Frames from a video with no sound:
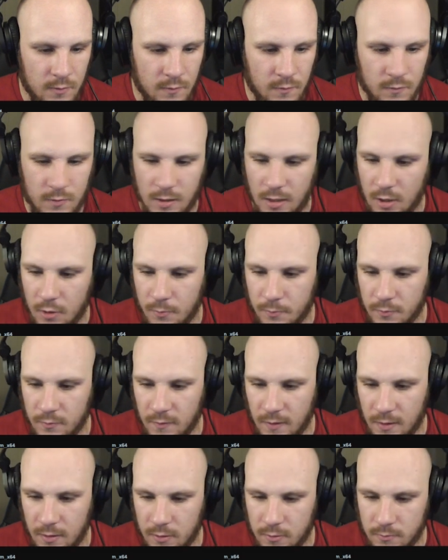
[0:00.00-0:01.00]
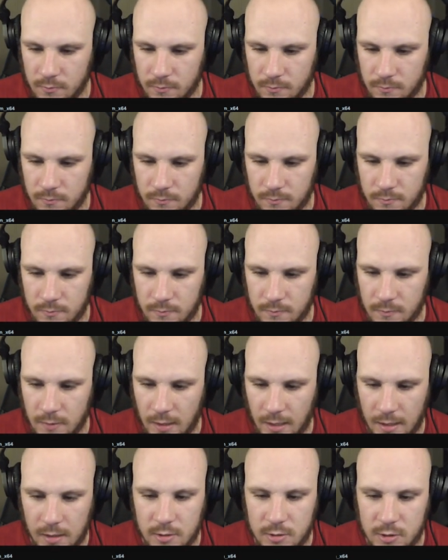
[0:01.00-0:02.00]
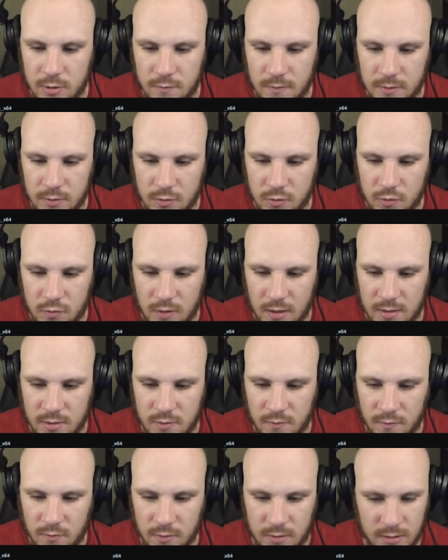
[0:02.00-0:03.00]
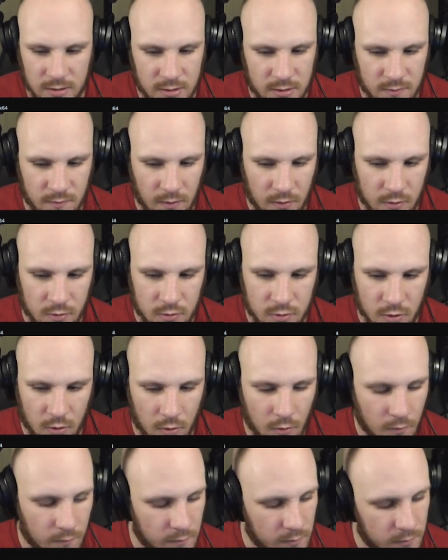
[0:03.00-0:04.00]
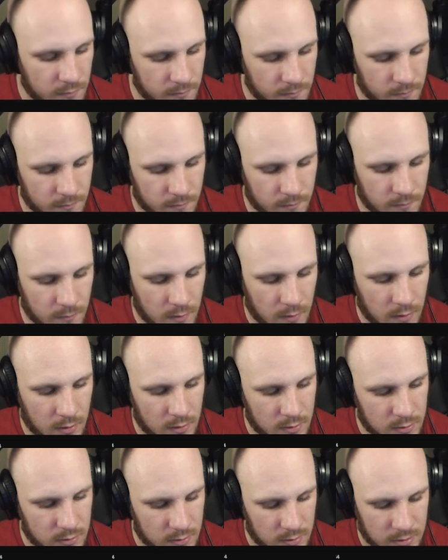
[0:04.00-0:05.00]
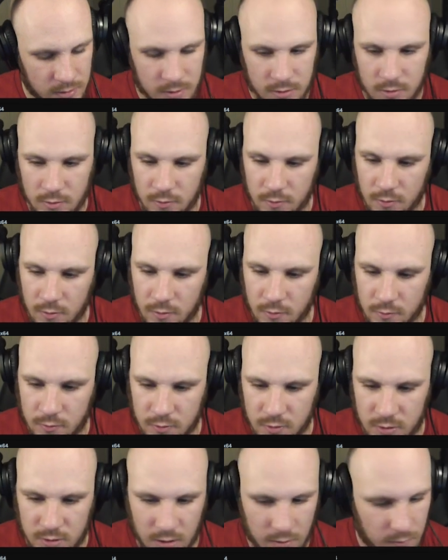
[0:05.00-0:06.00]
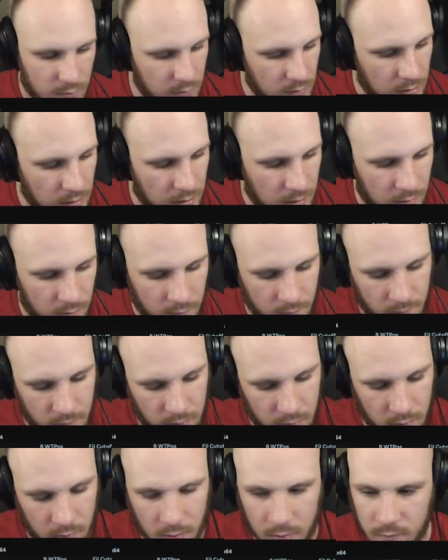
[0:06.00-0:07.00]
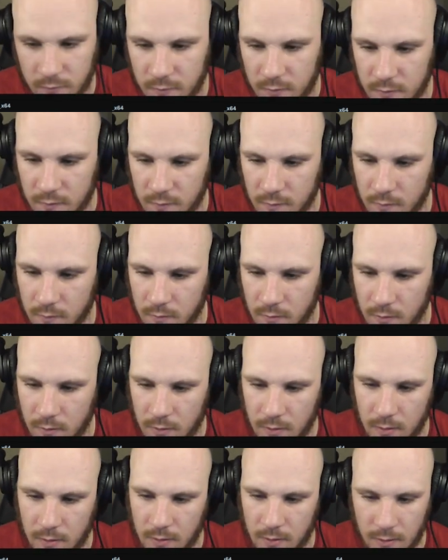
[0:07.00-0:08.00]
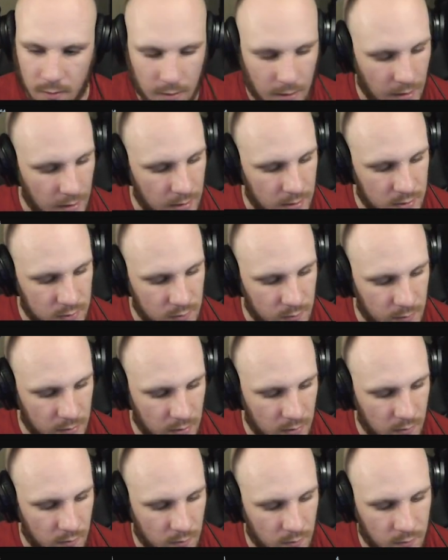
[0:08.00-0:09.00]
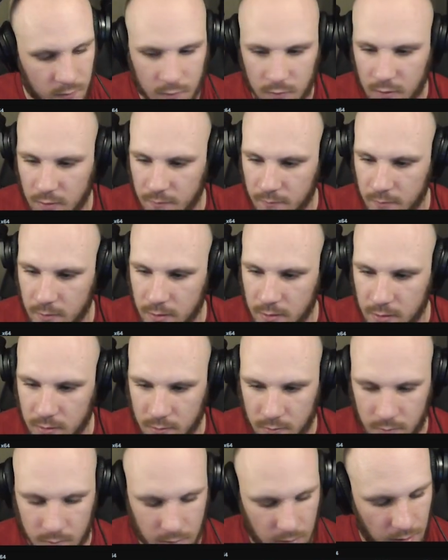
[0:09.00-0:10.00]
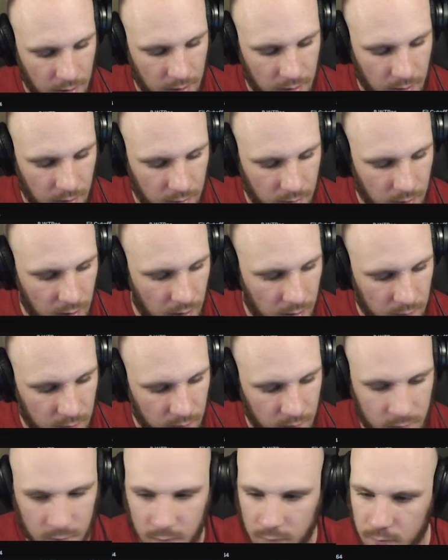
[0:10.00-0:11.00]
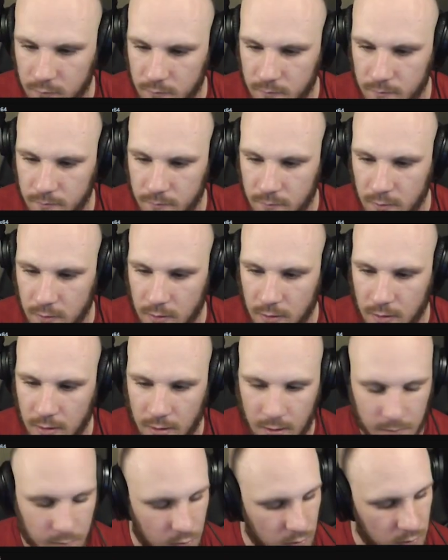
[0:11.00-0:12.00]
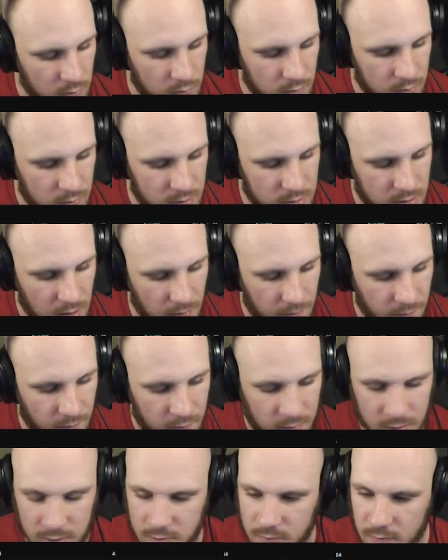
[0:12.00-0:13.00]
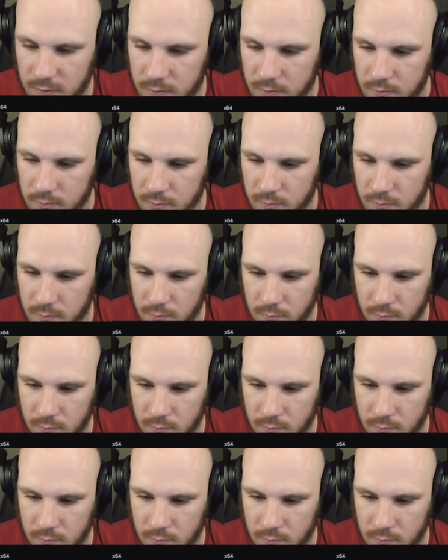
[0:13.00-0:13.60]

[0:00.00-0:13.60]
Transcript: to the output here. And I just want to transfer these values over. So this is going to go to 0 and 100. And this will be 31 and then 82. I'm going to do the same for this one,